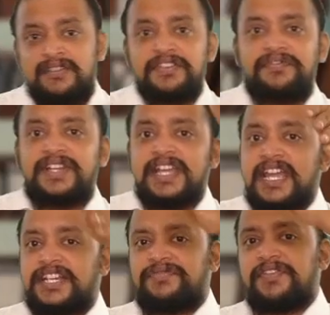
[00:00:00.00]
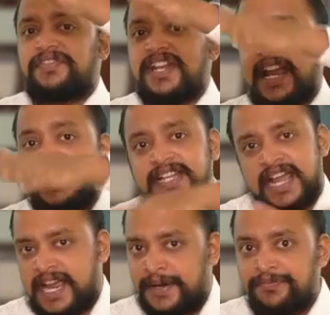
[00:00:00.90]
58,
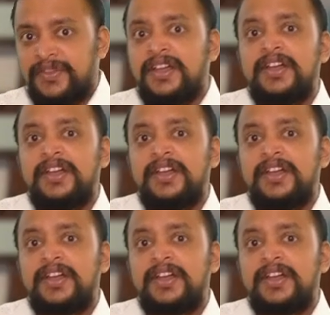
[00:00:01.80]
58A,